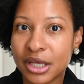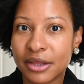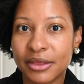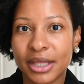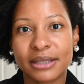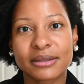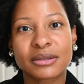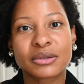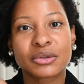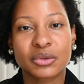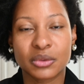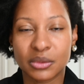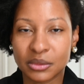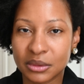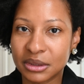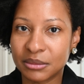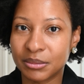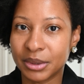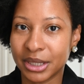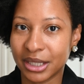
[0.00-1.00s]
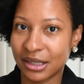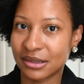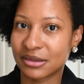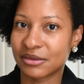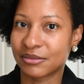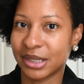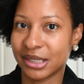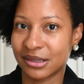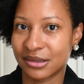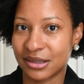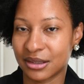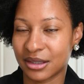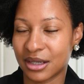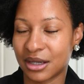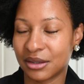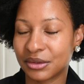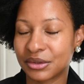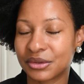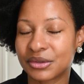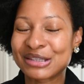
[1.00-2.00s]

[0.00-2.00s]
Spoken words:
and that's solely because of my skin color.